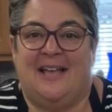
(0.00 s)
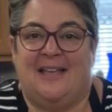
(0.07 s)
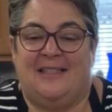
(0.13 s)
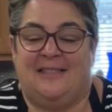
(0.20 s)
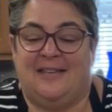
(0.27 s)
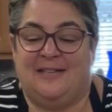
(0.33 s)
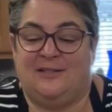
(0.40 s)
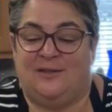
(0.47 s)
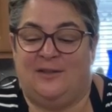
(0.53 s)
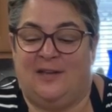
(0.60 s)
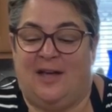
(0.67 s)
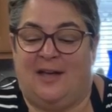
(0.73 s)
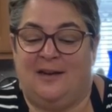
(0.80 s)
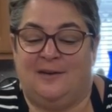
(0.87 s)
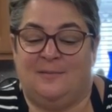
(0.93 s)
These are
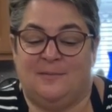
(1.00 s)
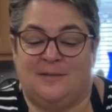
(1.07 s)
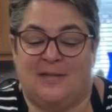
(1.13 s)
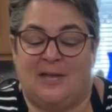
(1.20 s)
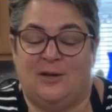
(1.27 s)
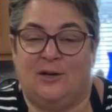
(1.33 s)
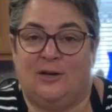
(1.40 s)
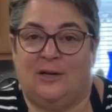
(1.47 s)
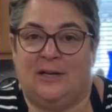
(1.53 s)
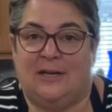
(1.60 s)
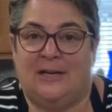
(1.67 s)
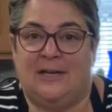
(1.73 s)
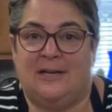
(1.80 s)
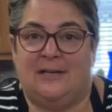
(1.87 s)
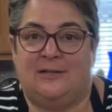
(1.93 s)
the items that you're going to
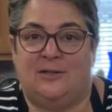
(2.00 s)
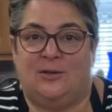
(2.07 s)
need